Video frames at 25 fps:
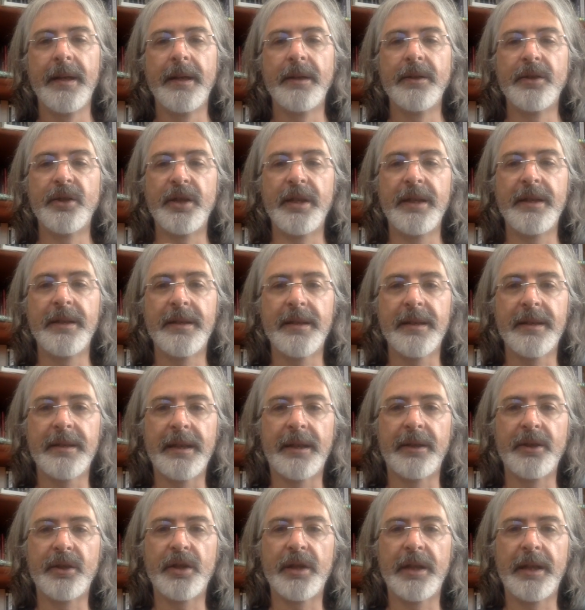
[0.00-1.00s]
She is
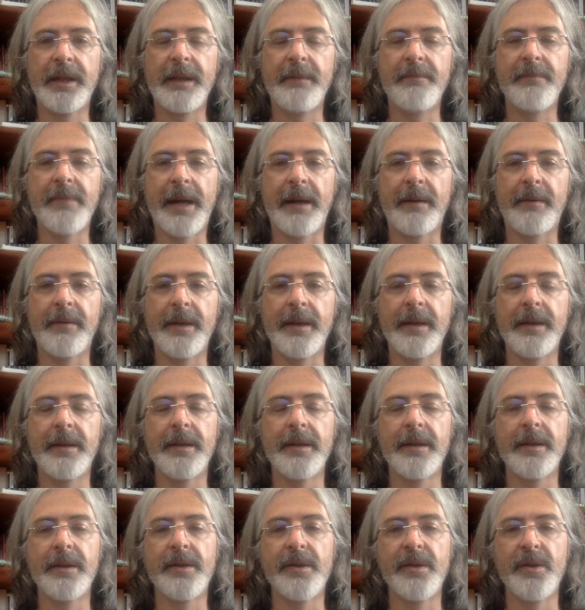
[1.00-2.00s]
essentially married
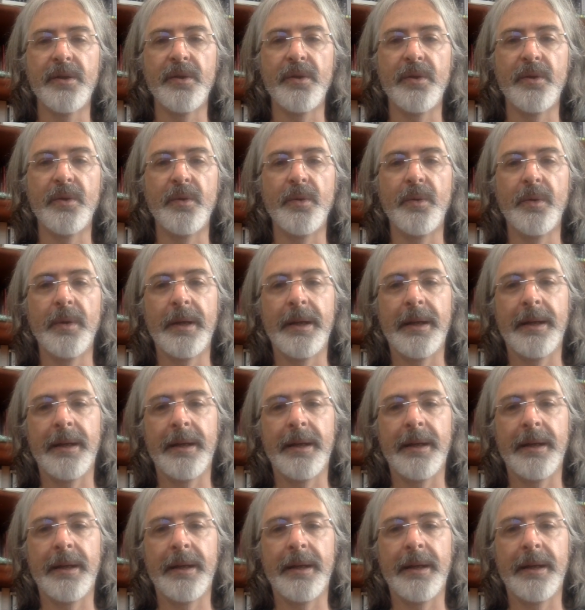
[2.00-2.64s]
to